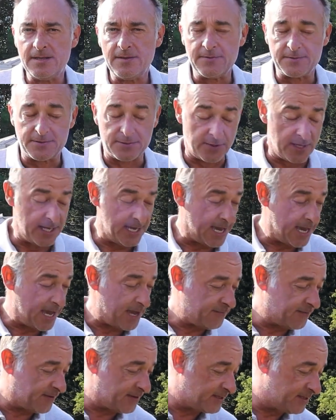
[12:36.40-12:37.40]
So there you
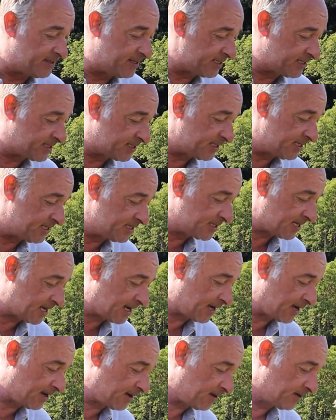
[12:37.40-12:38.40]
have it. This is
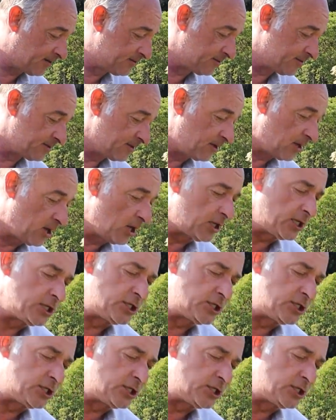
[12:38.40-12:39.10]
our early